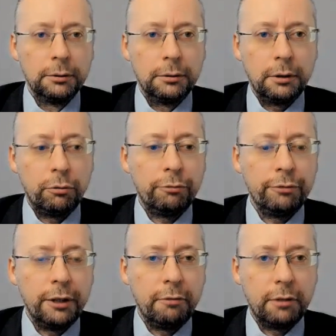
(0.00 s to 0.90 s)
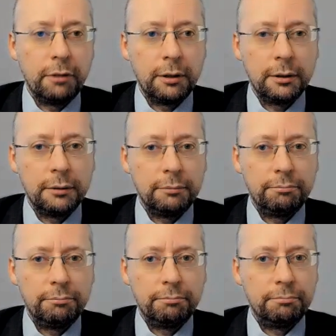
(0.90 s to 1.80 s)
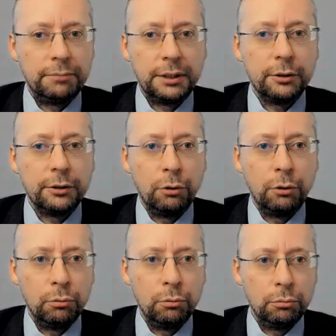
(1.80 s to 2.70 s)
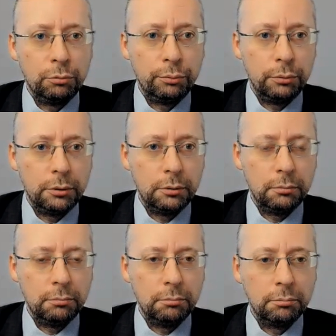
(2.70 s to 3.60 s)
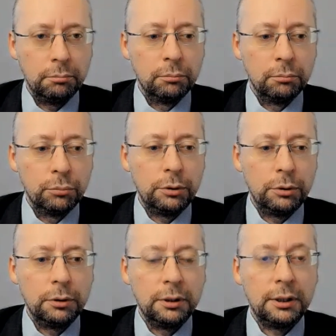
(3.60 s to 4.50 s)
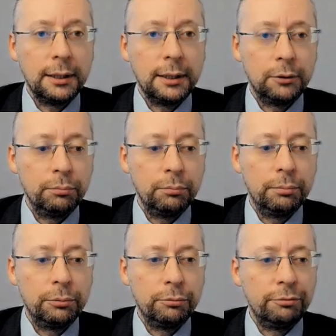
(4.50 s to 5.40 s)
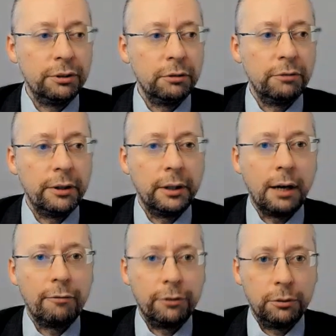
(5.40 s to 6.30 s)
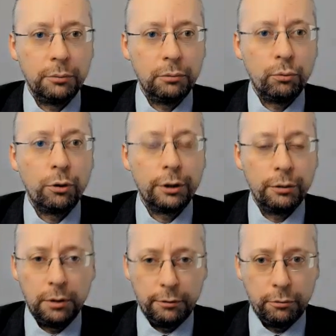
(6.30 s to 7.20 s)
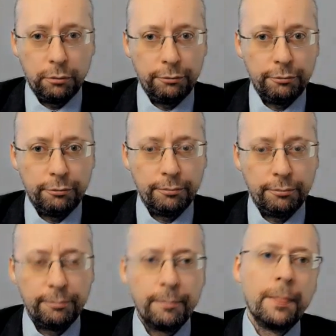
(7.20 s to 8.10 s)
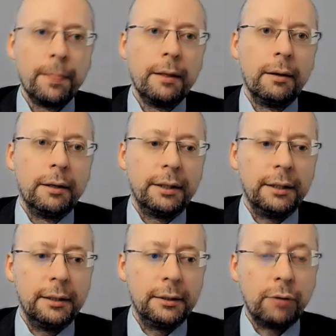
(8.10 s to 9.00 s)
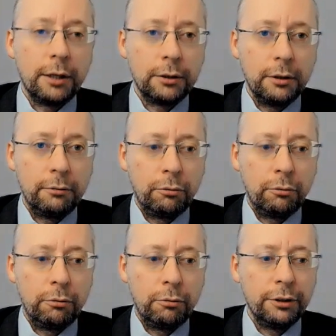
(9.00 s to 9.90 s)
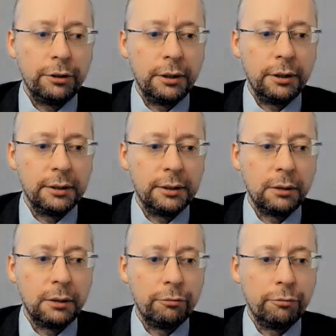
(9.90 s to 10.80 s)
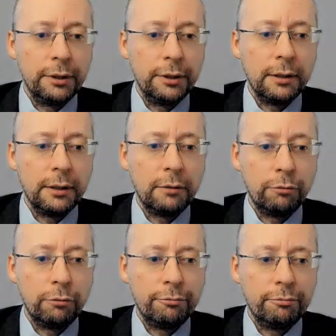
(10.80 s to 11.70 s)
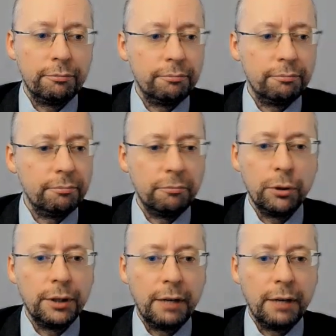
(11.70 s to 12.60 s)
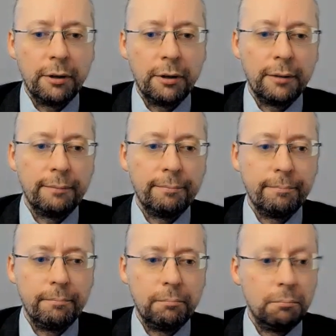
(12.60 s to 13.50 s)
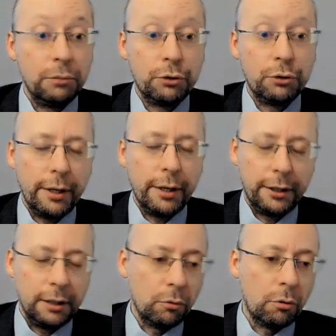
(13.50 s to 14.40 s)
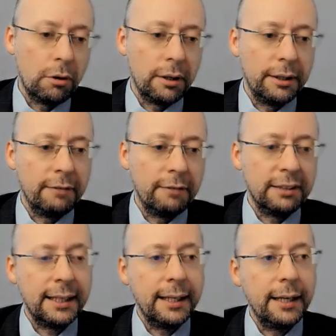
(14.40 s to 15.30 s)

Lavrov never says no to Putin. Putin is said to feel very comfortable working with Lavrov. He trusts Lavrov. He is confident that Lavrov will never betray him or never say